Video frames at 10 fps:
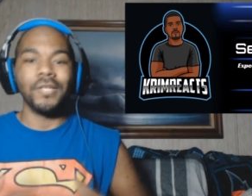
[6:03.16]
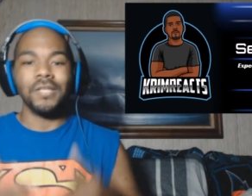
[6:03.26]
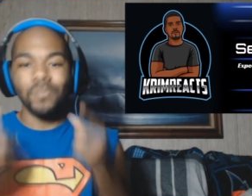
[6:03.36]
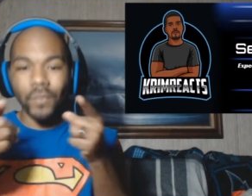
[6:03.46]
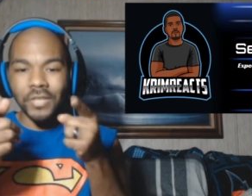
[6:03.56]

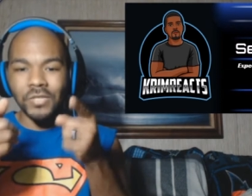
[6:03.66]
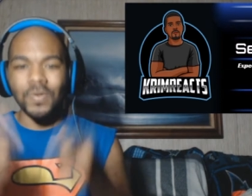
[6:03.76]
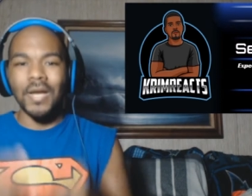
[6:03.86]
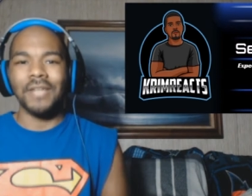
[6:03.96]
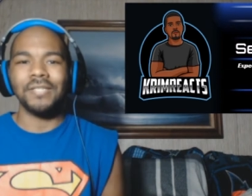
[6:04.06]
this. What did you
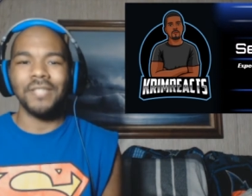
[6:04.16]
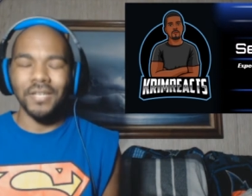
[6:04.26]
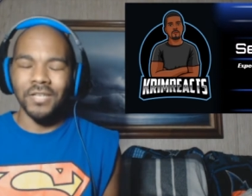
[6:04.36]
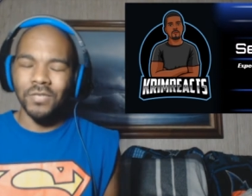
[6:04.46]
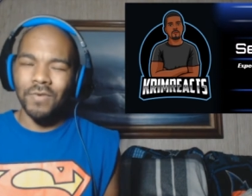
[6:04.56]
guys think?
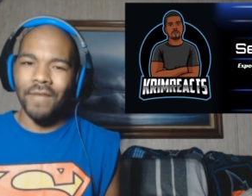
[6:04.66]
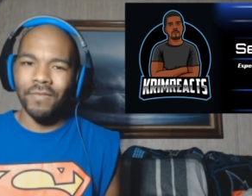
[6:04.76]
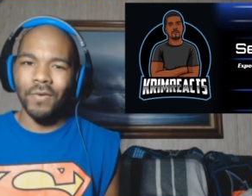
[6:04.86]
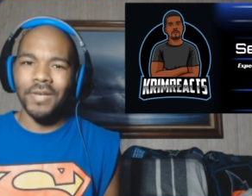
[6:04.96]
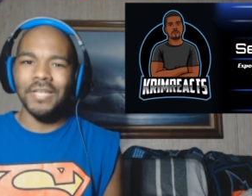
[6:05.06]
Did you have a
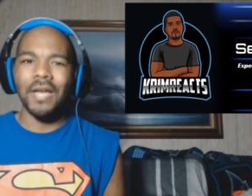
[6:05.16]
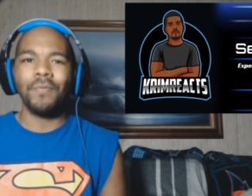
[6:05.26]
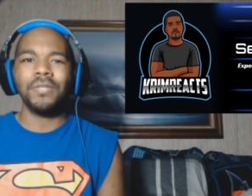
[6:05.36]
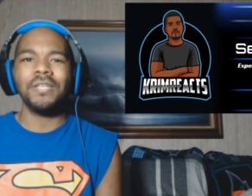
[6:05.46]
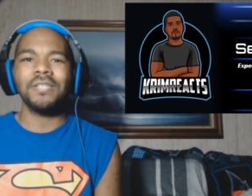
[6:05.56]
great time
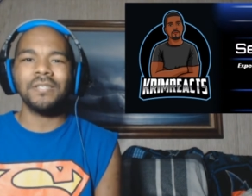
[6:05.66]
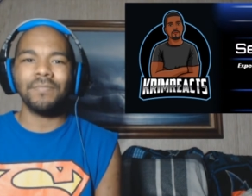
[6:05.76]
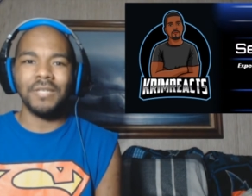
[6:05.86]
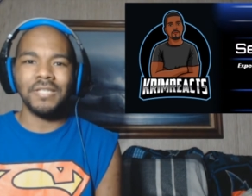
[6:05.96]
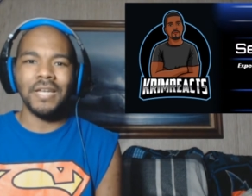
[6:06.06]
with this as
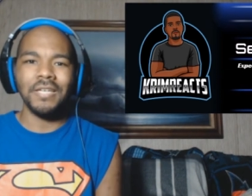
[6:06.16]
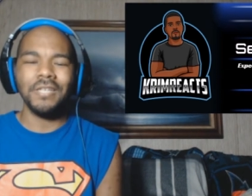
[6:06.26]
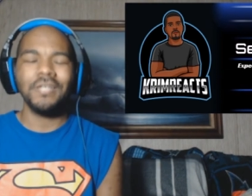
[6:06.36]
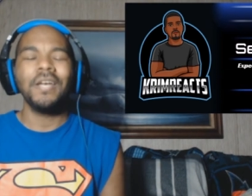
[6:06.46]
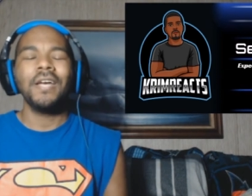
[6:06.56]
much as I
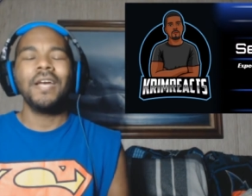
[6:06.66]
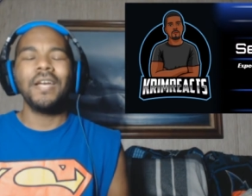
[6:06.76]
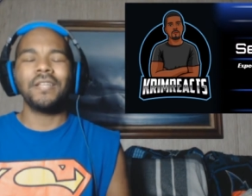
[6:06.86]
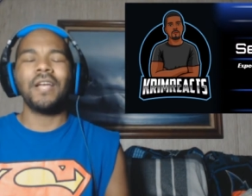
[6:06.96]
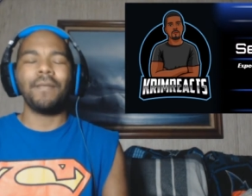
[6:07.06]
did?
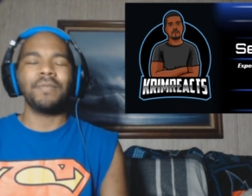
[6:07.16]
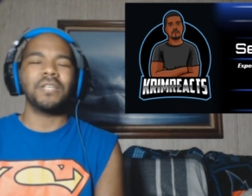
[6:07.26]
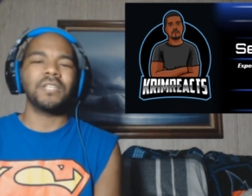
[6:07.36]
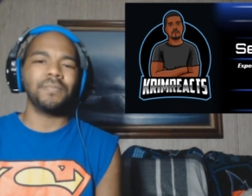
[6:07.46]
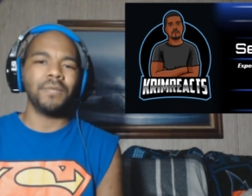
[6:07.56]
Hit the comment
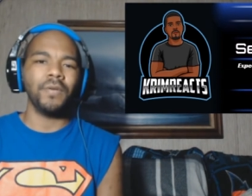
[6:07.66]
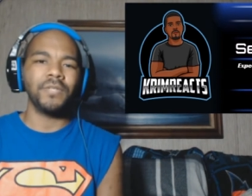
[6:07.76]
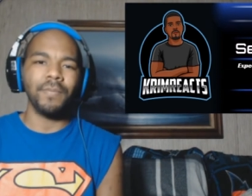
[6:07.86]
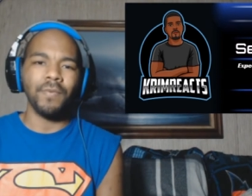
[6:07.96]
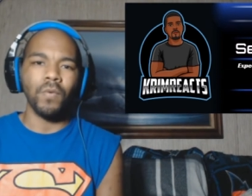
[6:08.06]
section below and
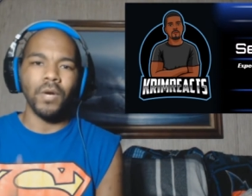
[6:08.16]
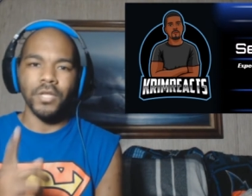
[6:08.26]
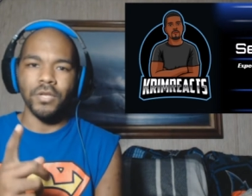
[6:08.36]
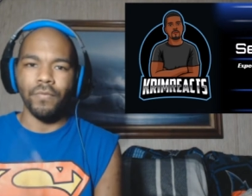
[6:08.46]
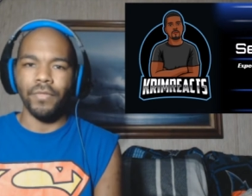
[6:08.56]
tell me what
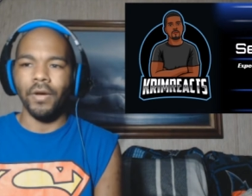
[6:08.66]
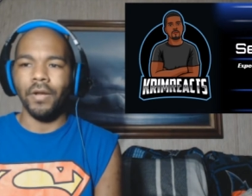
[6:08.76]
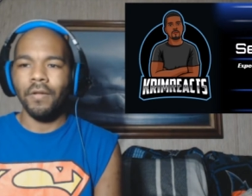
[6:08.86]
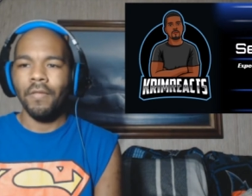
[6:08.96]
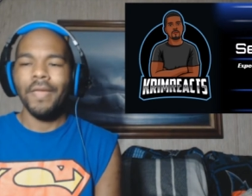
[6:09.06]
you thought.
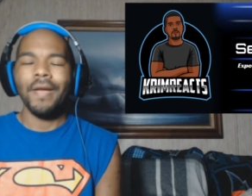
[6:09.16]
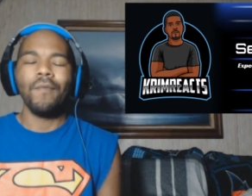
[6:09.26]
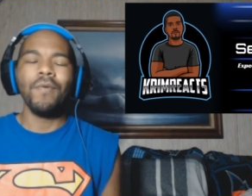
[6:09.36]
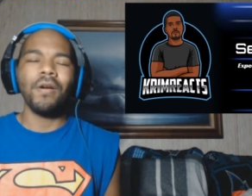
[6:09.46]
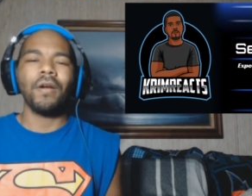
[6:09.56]

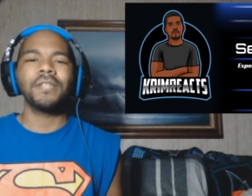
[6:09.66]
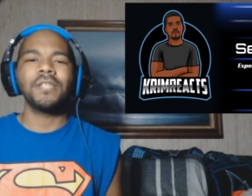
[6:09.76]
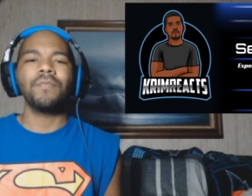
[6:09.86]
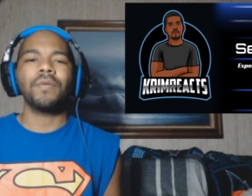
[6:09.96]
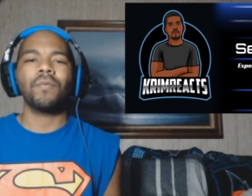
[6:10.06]
We are
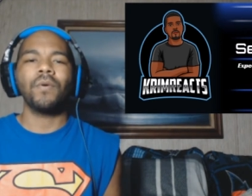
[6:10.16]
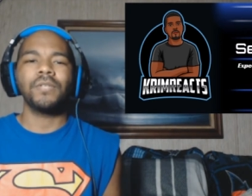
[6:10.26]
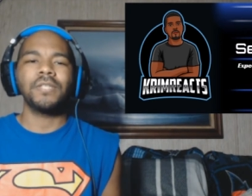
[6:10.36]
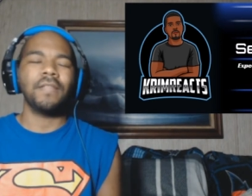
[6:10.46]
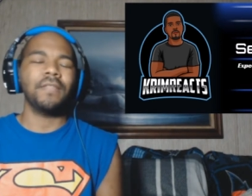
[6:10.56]
continuing the road
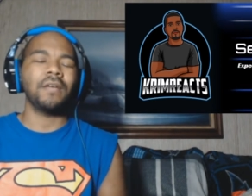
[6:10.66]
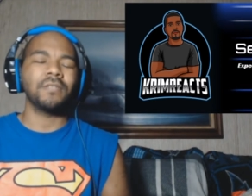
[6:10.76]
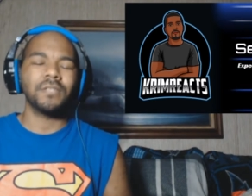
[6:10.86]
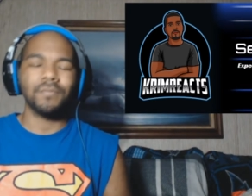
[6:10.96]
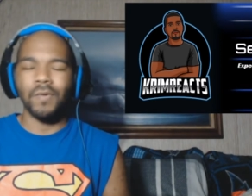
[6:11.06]
to ten
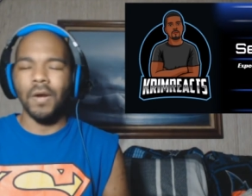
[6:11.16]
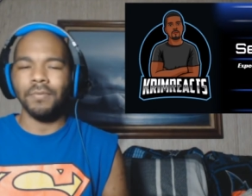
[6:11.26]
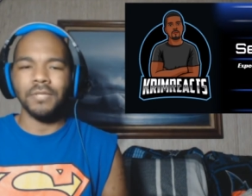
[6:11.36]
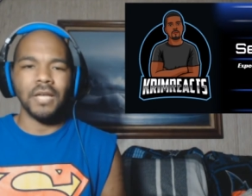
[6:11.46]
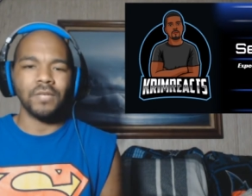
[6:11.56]
thousand
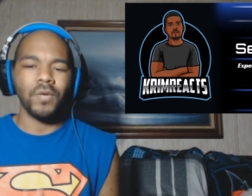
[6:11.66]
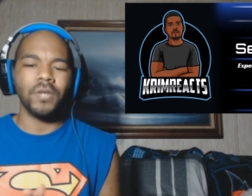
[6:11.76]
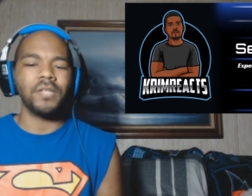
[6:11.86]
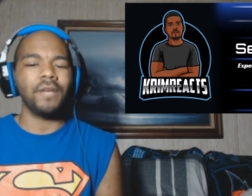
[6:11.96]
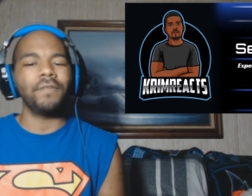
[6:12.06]
subscribers, guys. We are
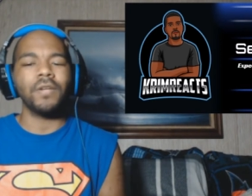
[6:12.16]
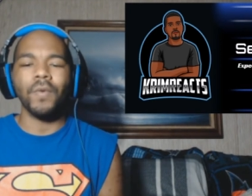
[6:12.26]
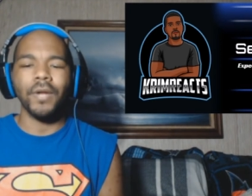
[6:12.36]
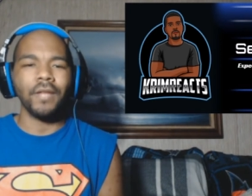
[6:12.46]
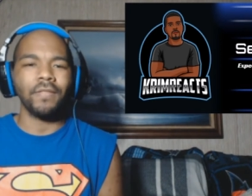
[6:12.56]
definitely
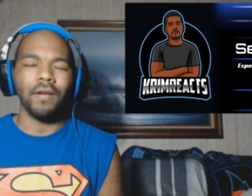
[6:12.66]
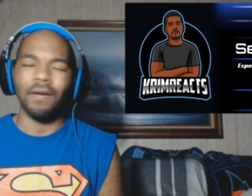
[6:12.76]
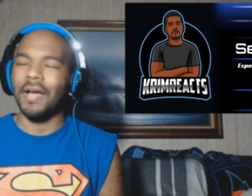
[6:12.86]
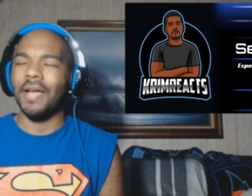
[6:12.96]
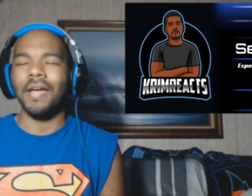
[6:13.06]
going to get there.
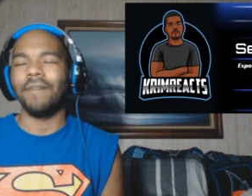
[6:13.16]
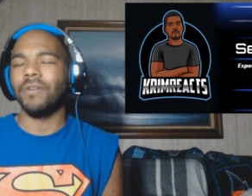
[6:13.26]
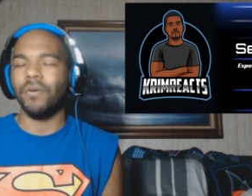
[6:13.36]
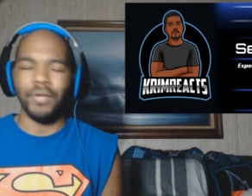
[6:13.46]
I have no